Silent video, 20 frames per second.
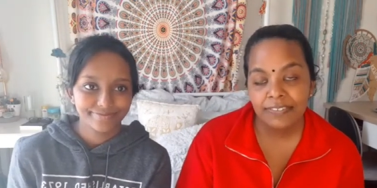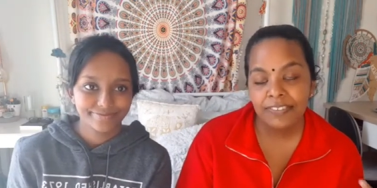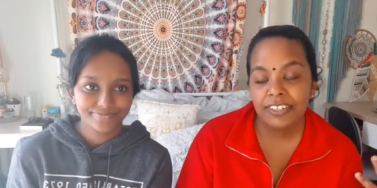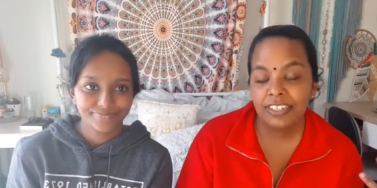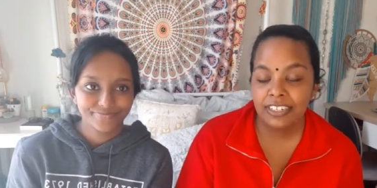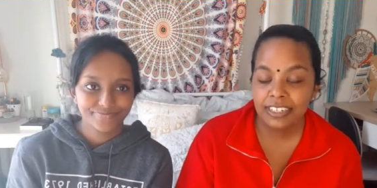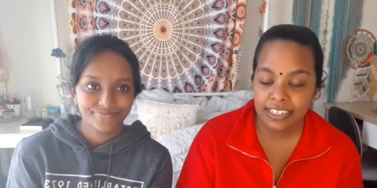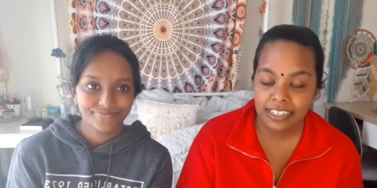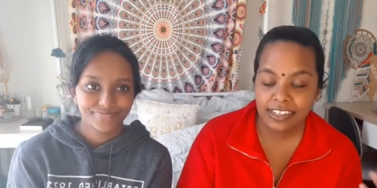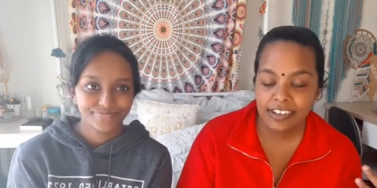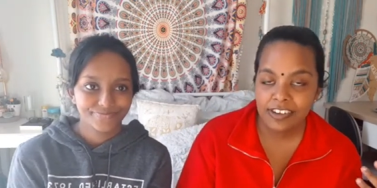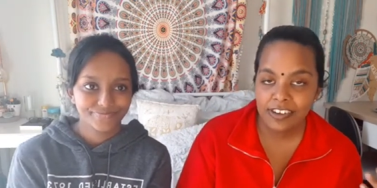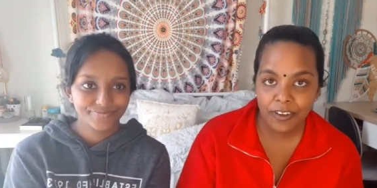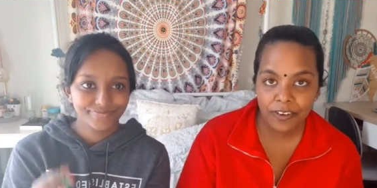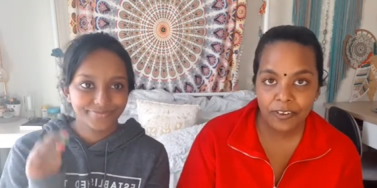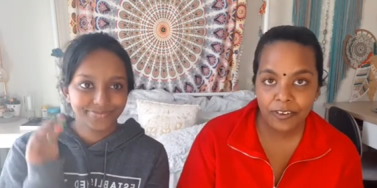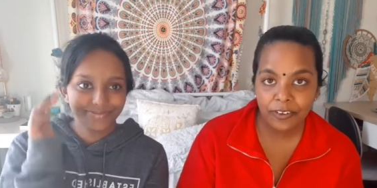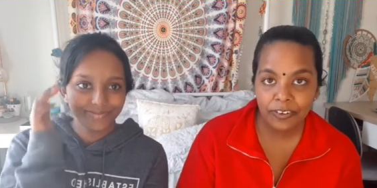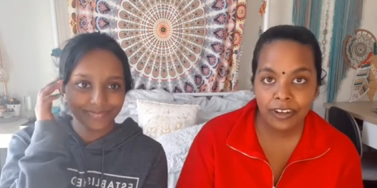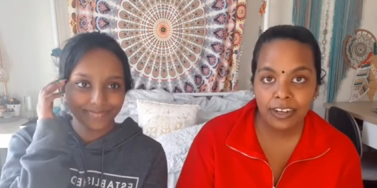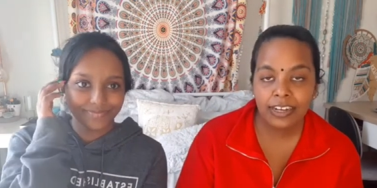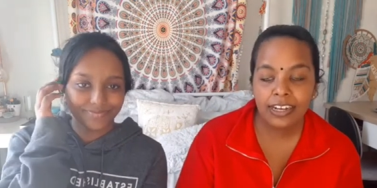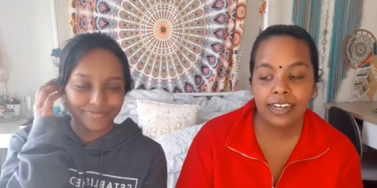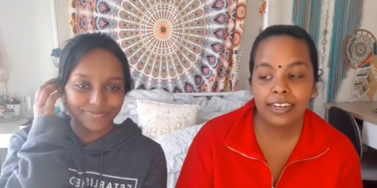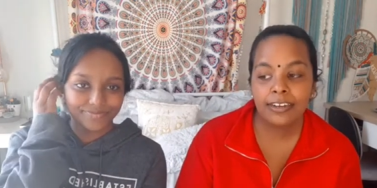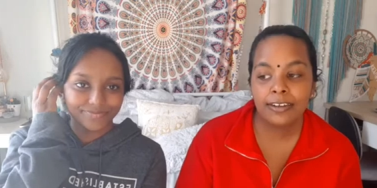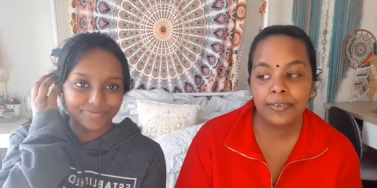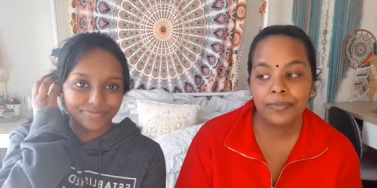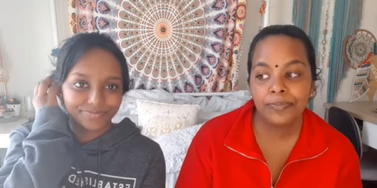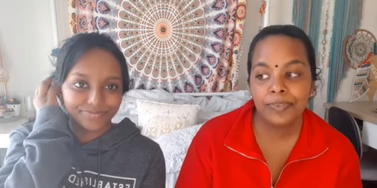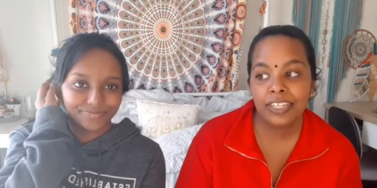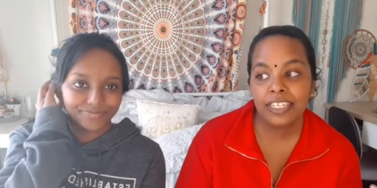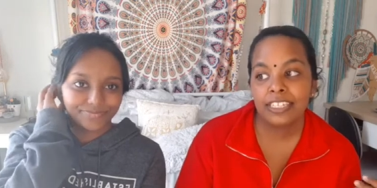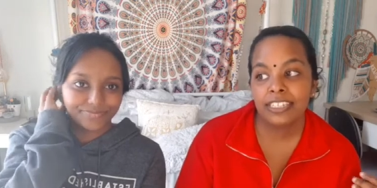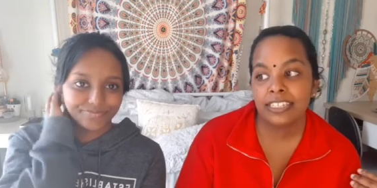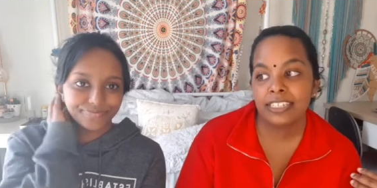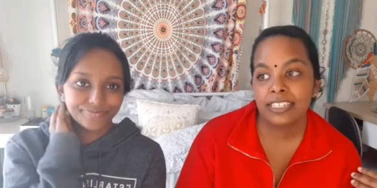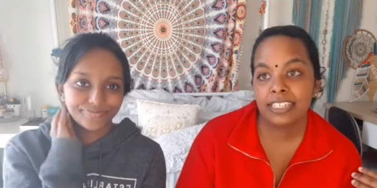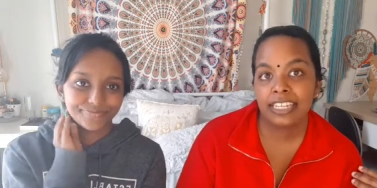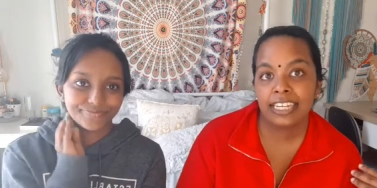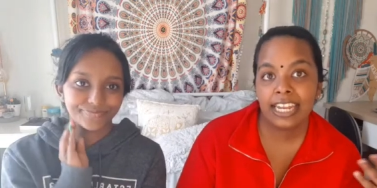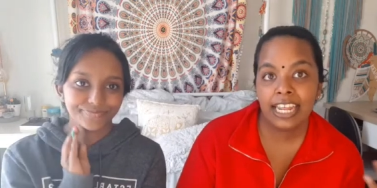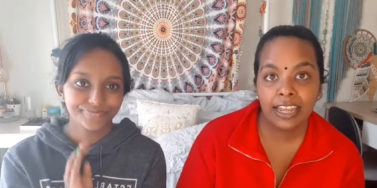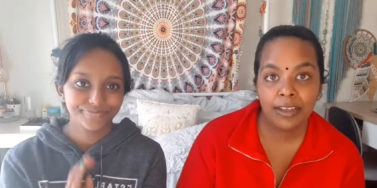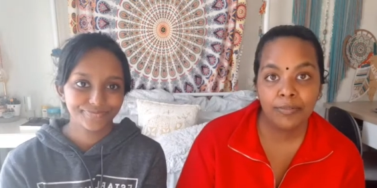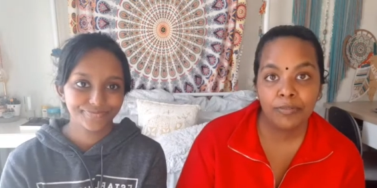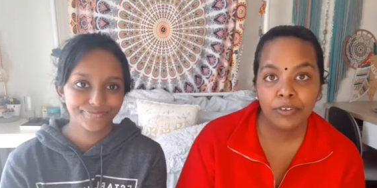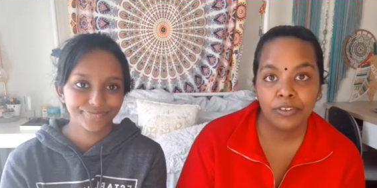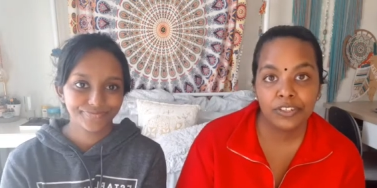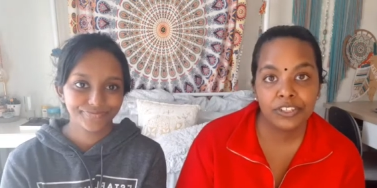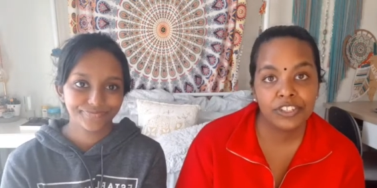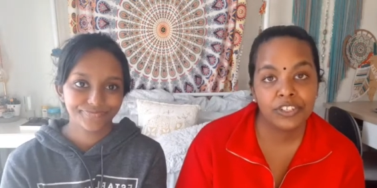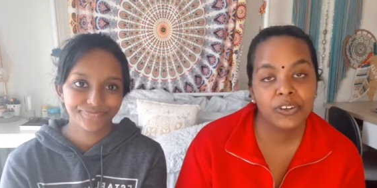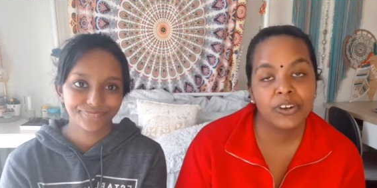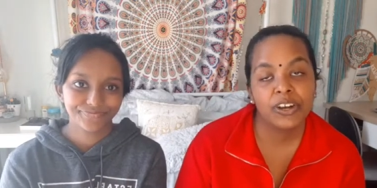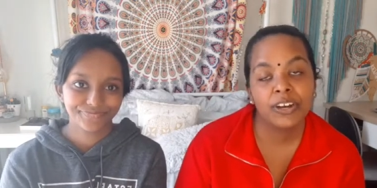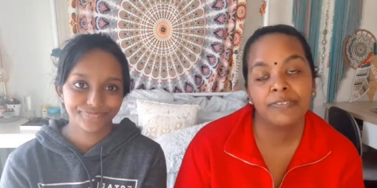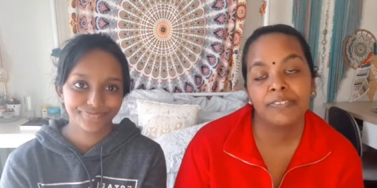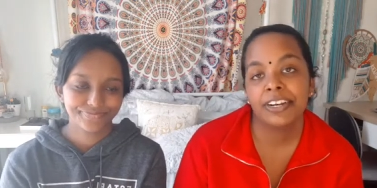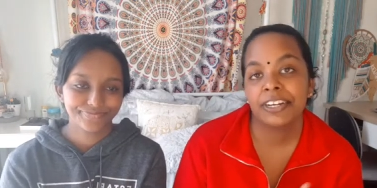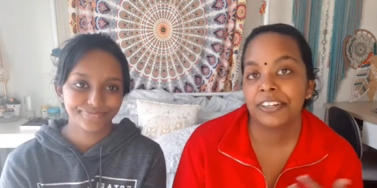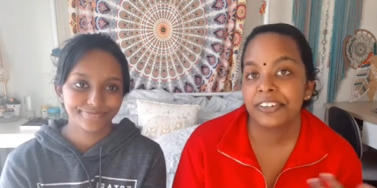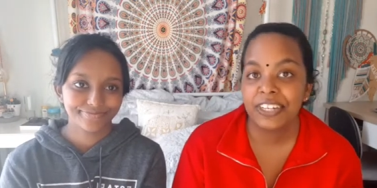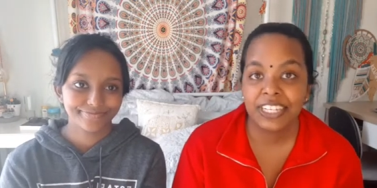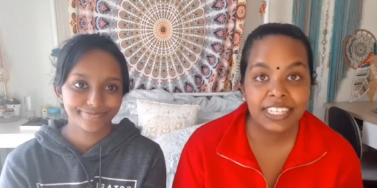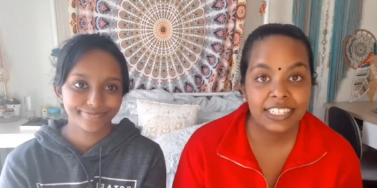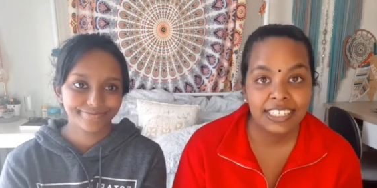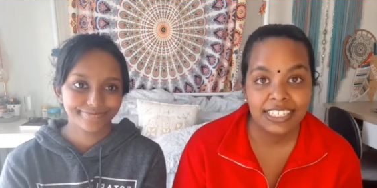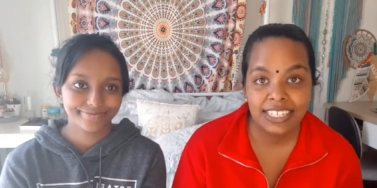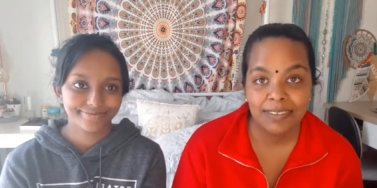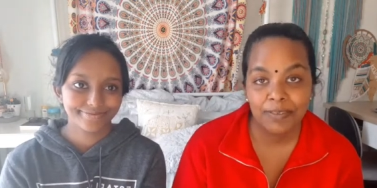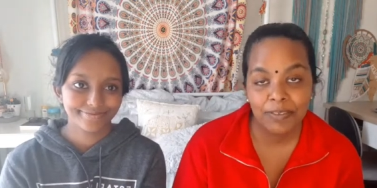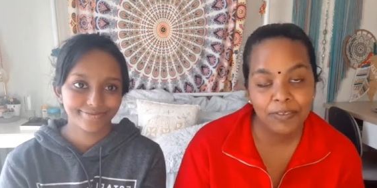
Speaker 1: if you didn't know, um, is the name also of our cricket team.